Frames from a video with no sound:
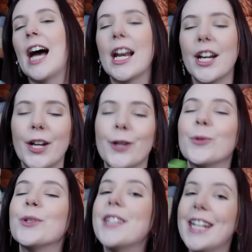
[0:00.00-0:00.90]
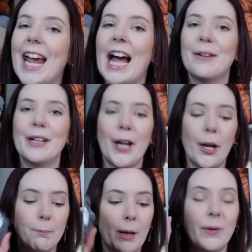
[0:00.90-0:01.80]
I don't know. We'll see how we
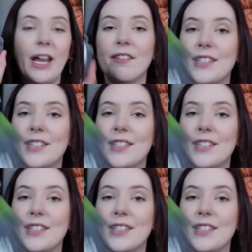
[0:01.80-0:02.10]
go, but we have